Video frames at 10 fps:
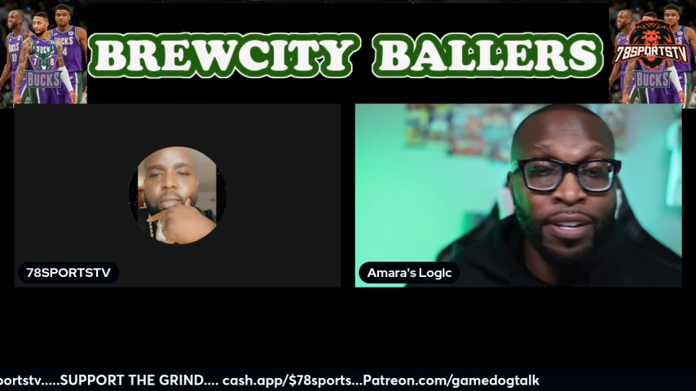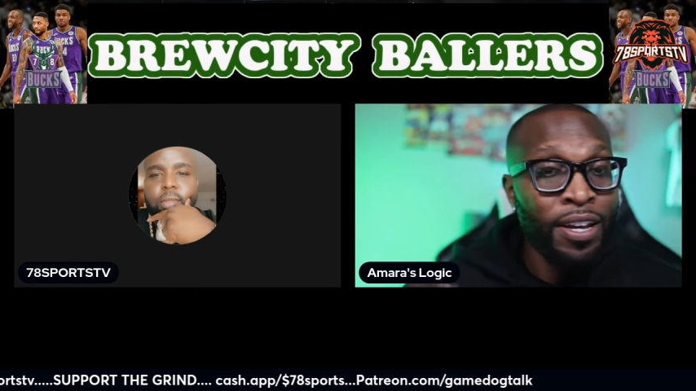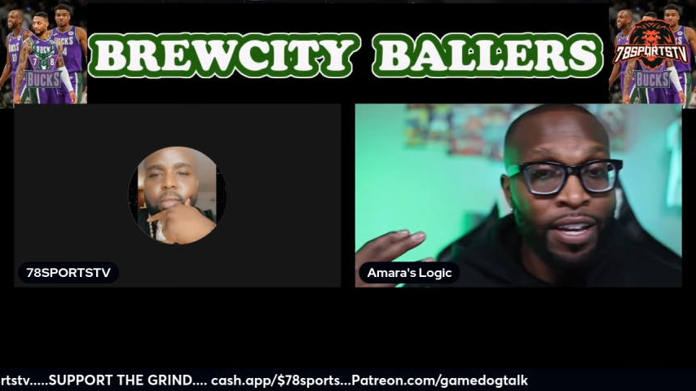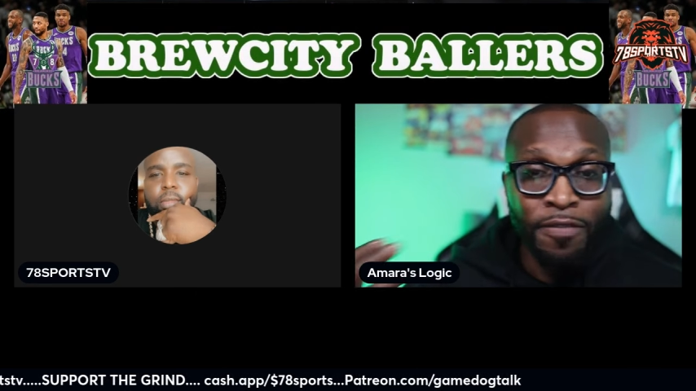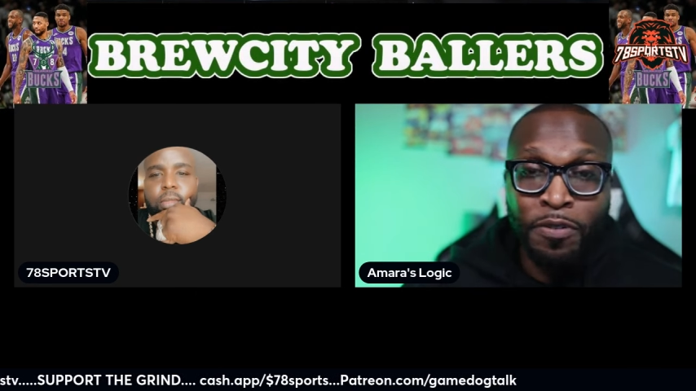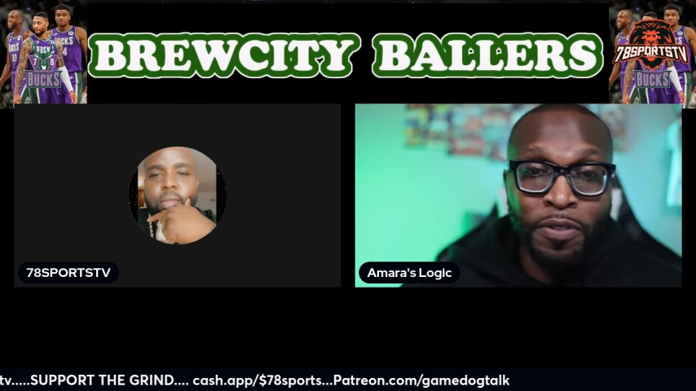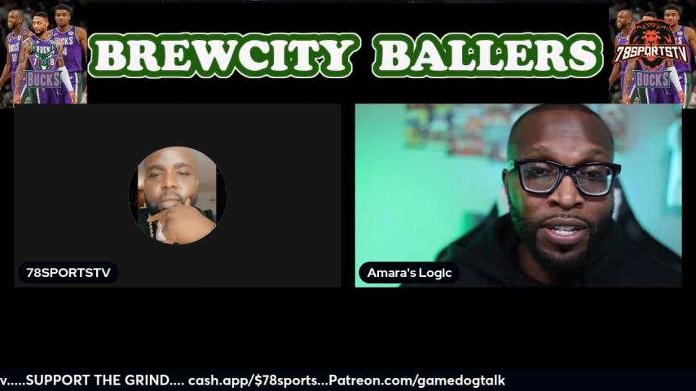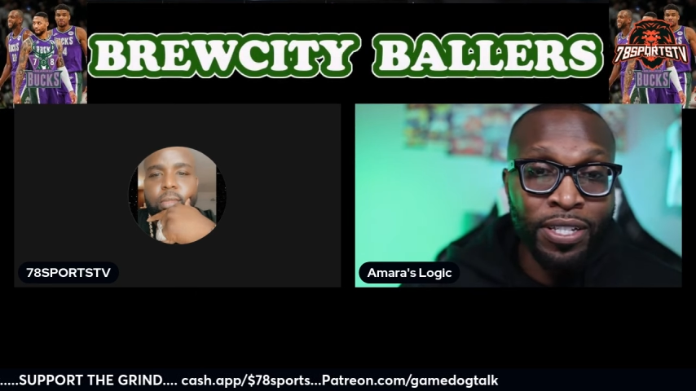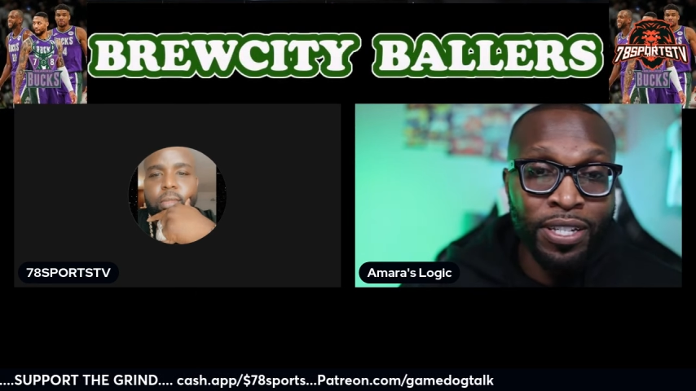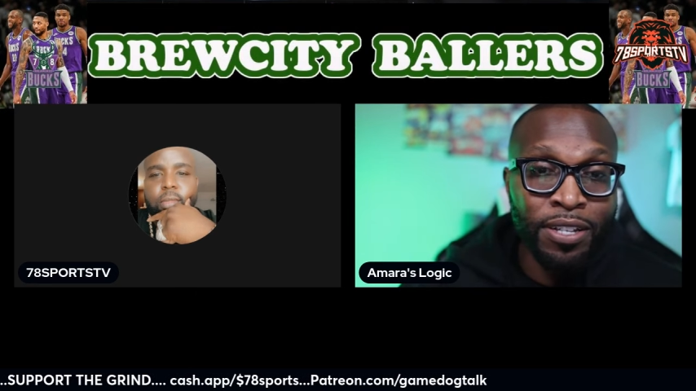Speaker 1: If you into
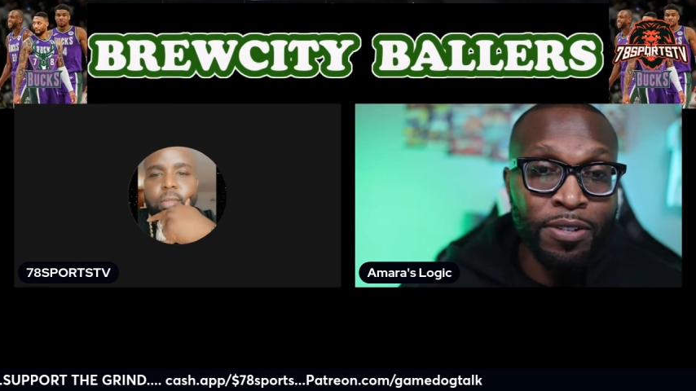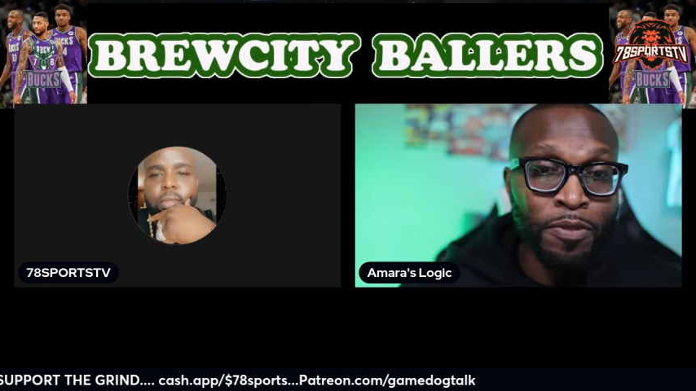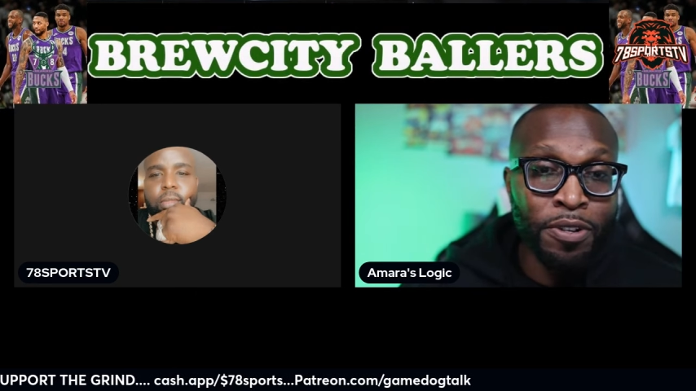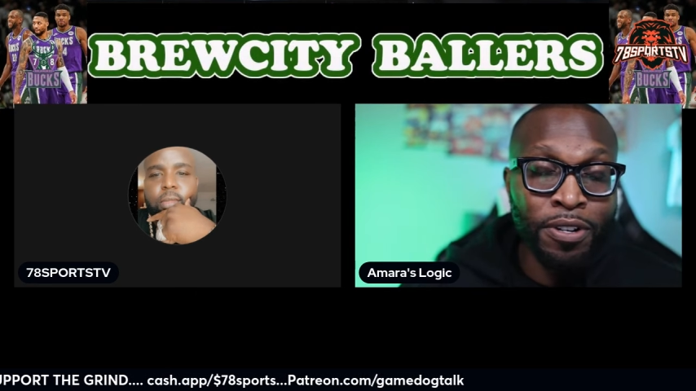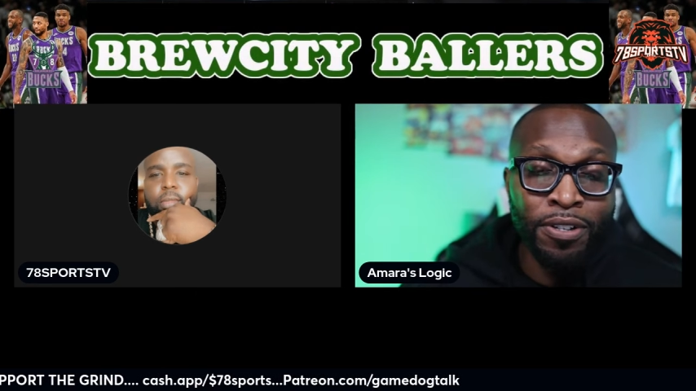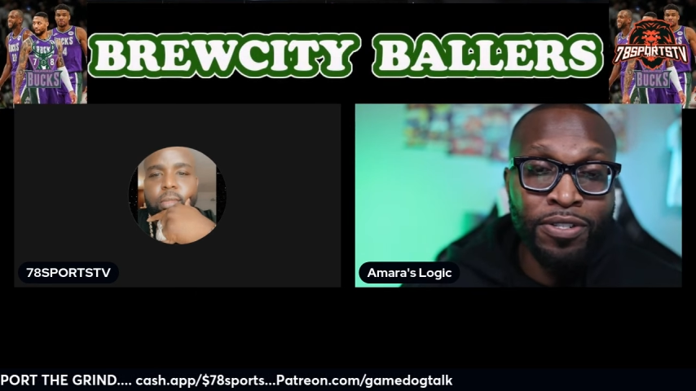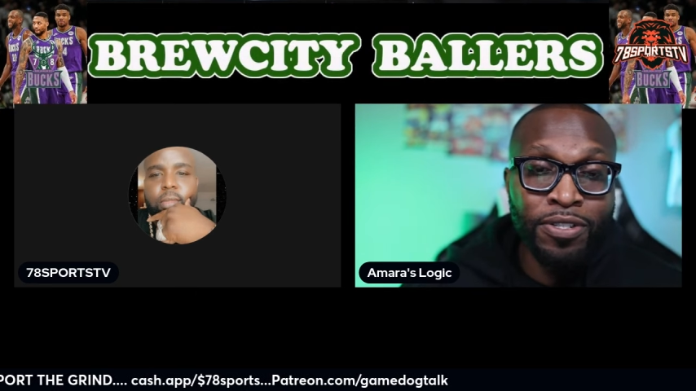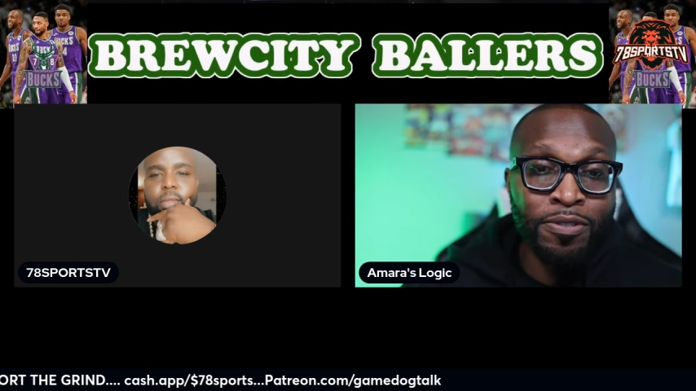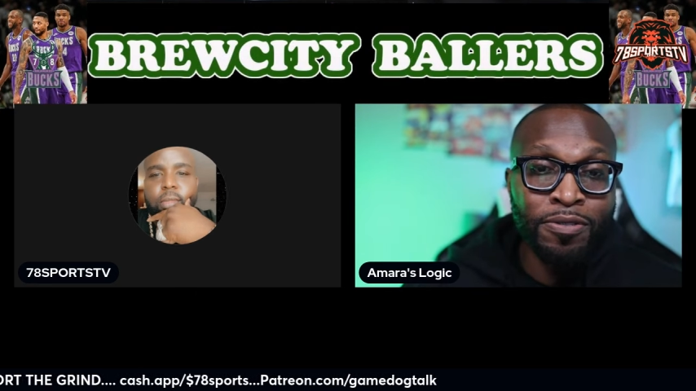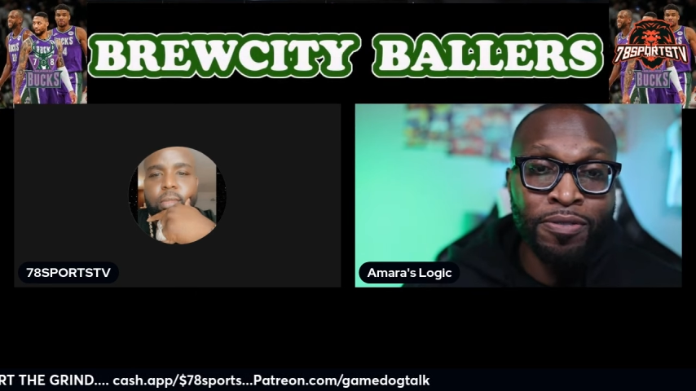either one of those
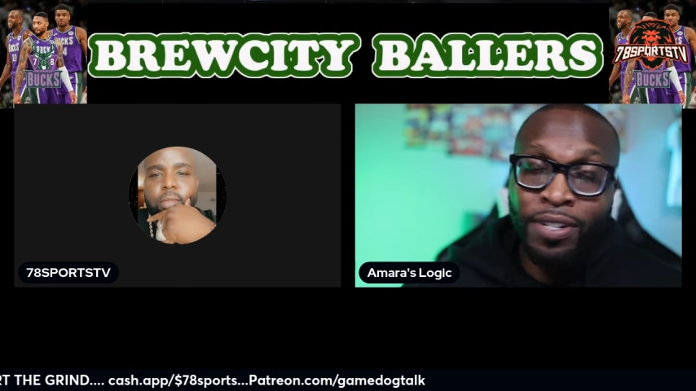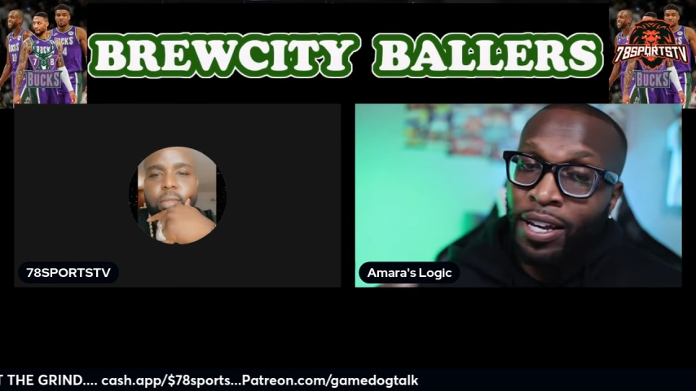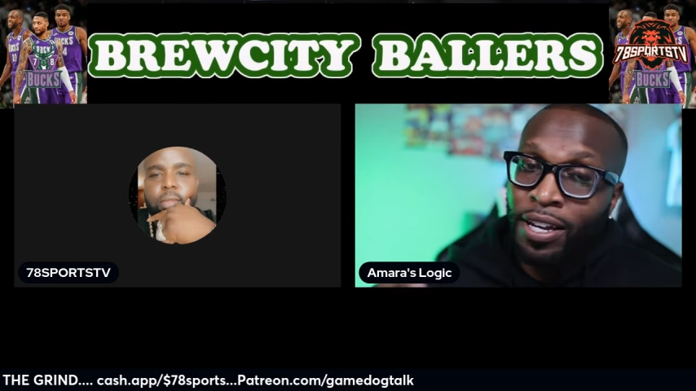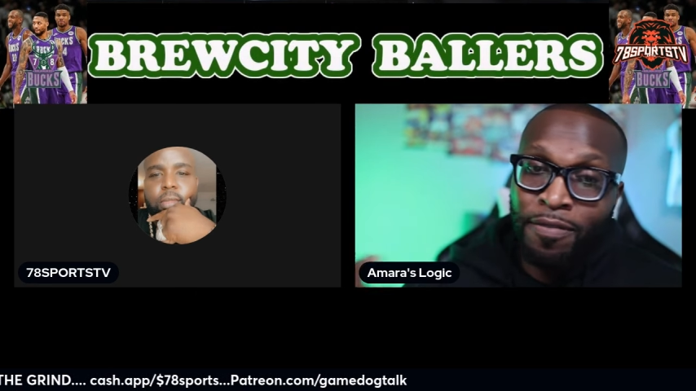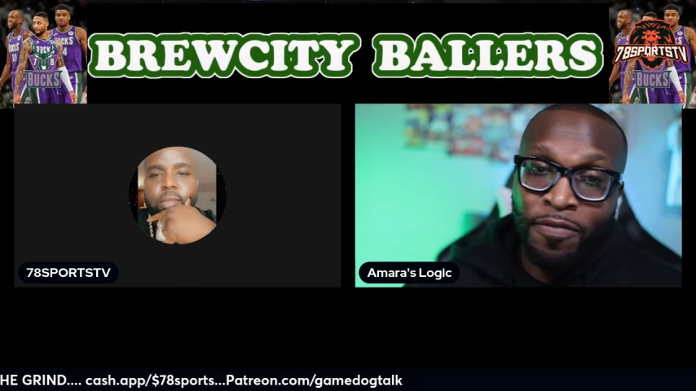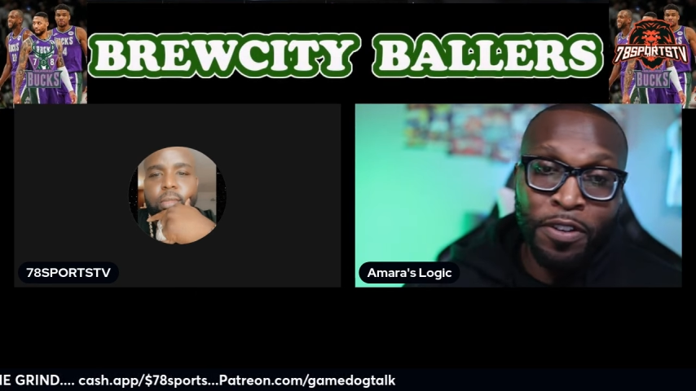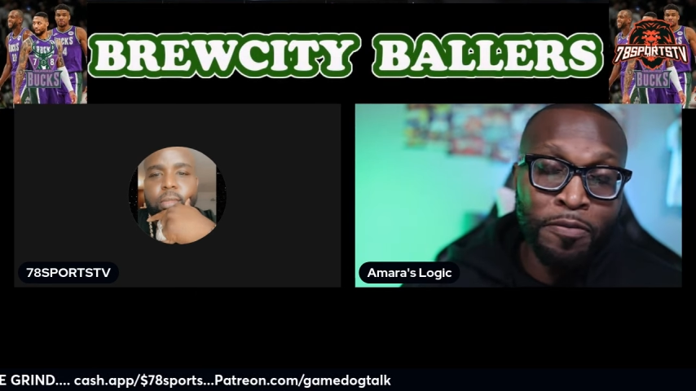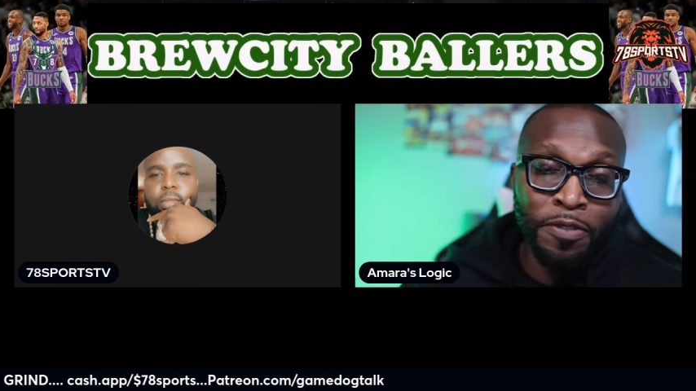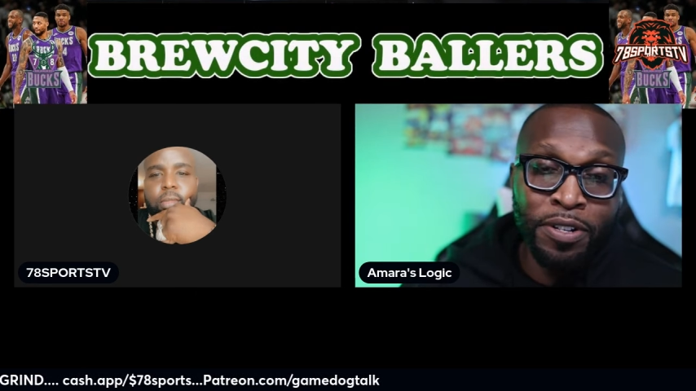two, hey, feel free to